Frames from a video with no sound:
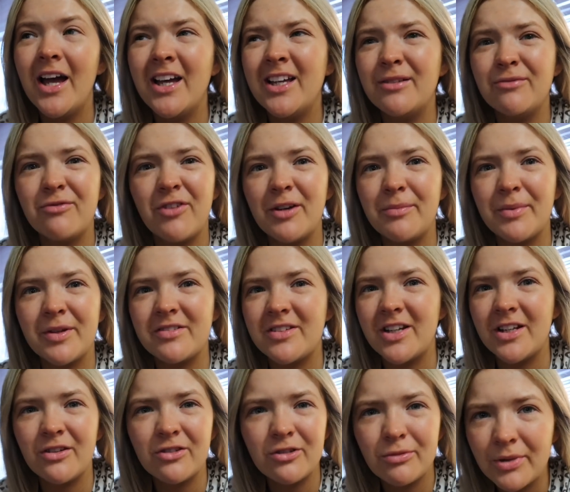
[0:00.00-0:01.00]
5
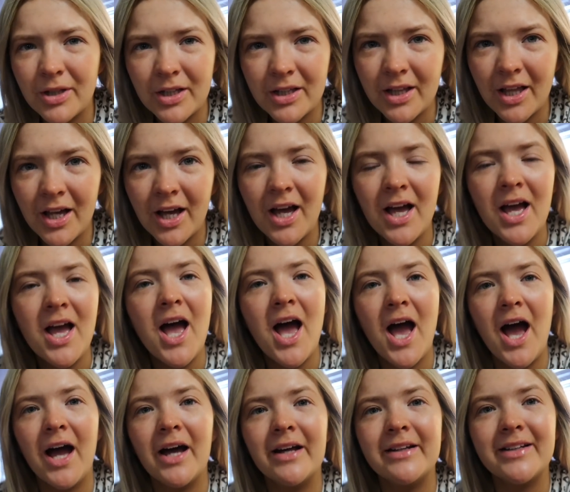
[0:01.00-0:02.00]
past 8 or something like that,
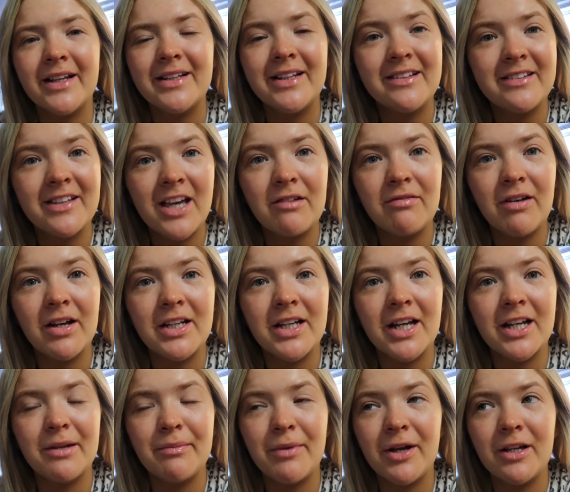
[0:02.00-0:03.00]
and I need to get
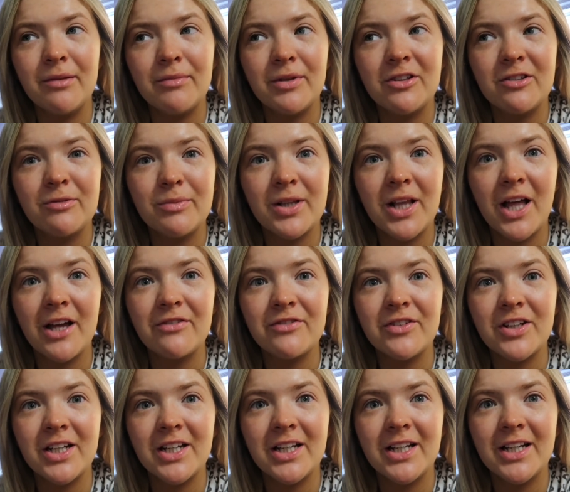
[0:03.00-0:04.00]
ready and I'm aiming to be
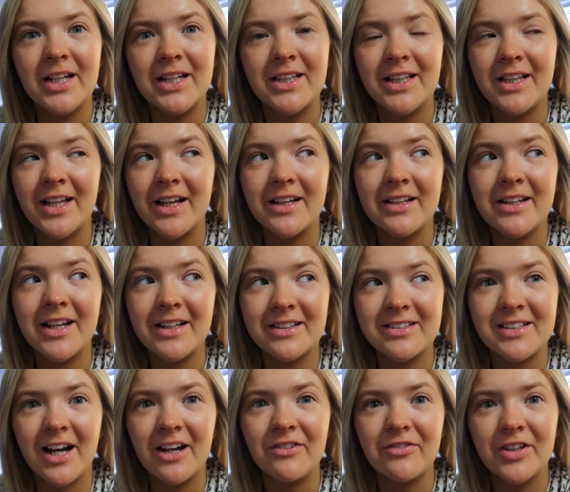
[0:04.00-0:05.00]
left here in the
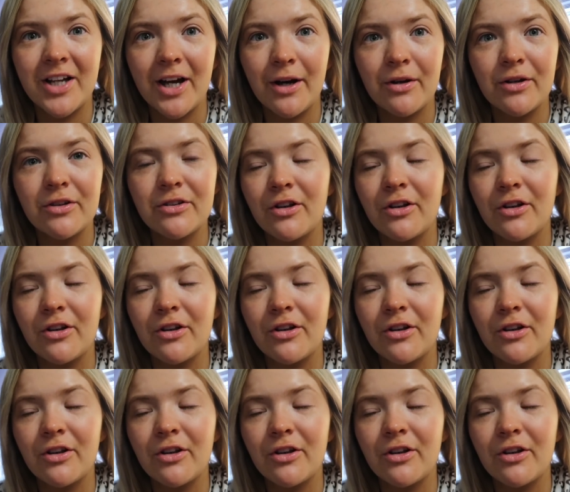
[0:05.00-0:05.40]
next half an hour.